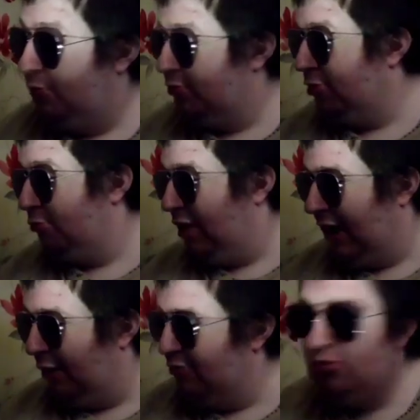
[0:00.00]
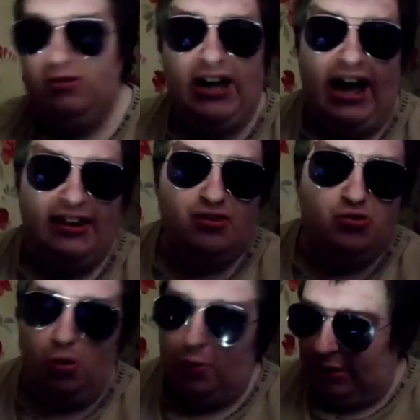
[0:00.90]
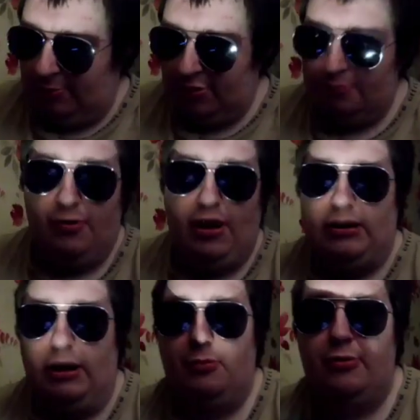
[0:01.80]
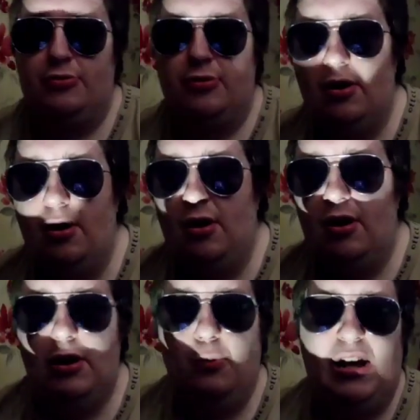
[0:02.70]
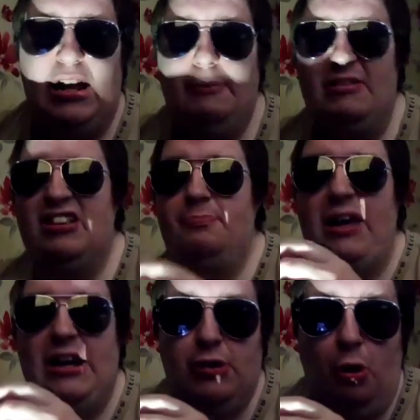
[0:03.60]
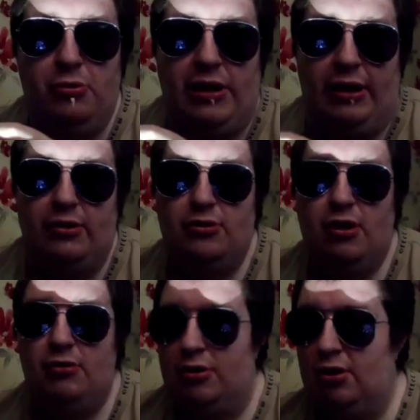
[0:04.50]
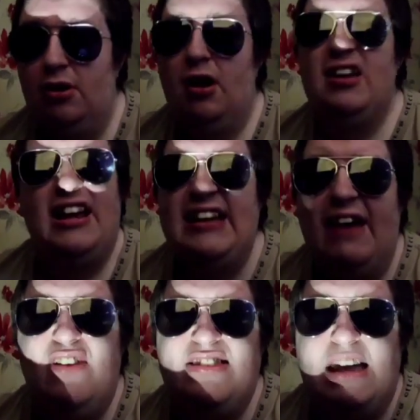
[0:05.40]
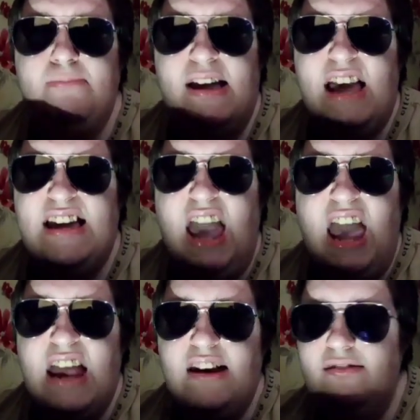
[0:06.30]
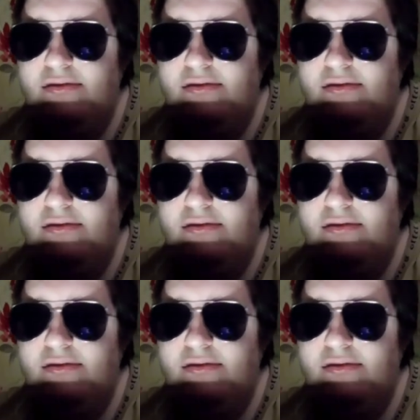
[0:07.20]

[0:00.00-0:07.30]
So, how are you guys are doing? I'm just putting it down quick. You want to hear me speak, don't you? Not like, you never see me again!